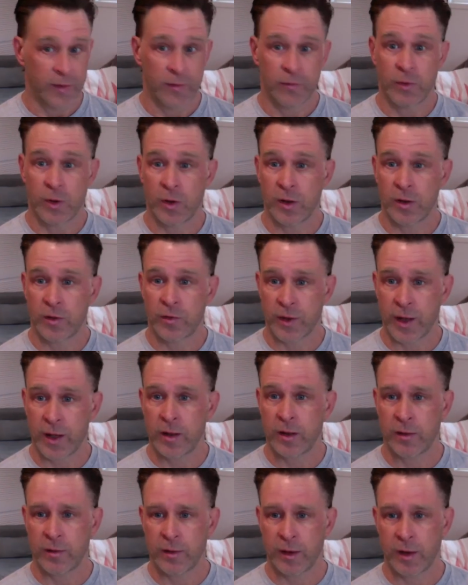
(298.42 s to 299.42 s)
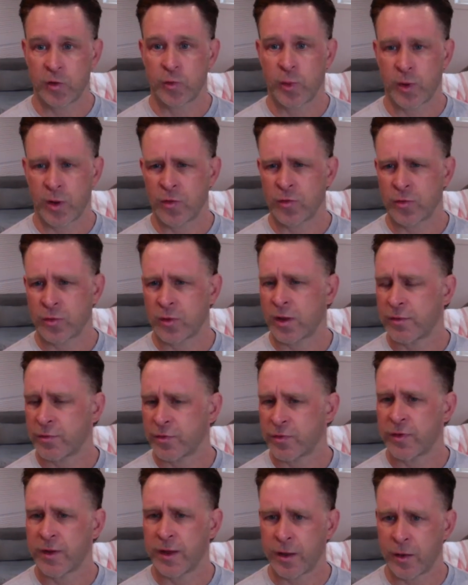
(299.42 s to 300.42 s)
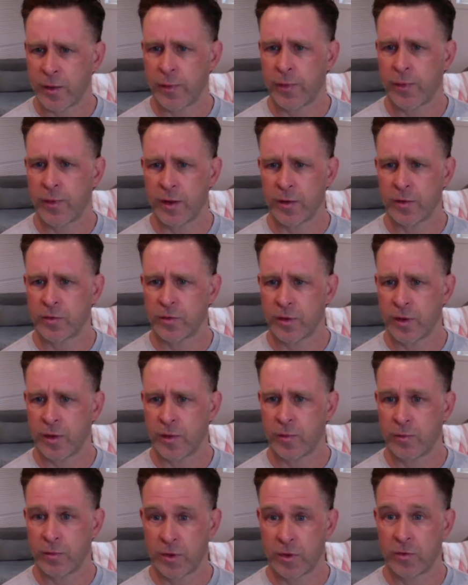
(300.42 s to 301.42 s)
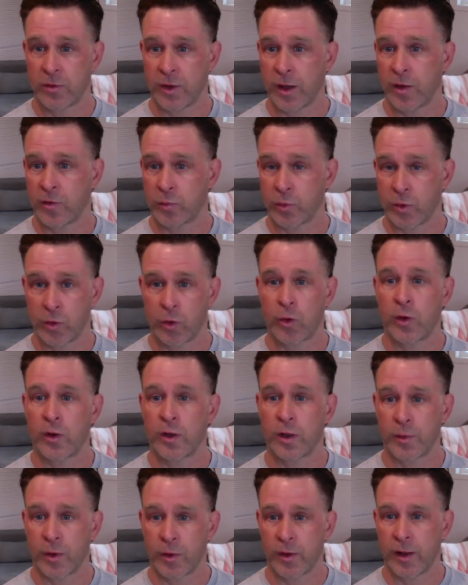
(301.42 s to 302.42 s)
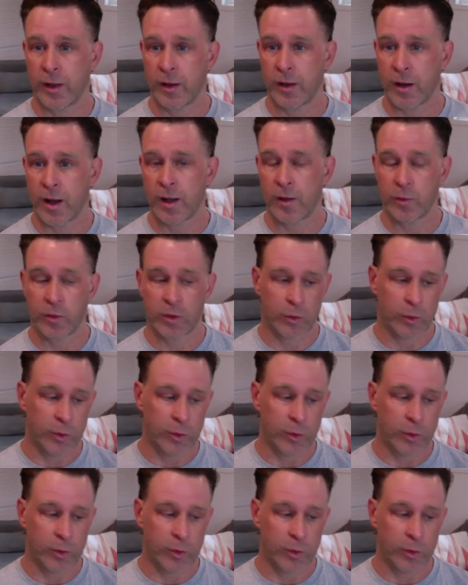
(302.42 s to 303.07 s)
very exciting things, but also a lot of scary things. Because as we're learning about AI, we're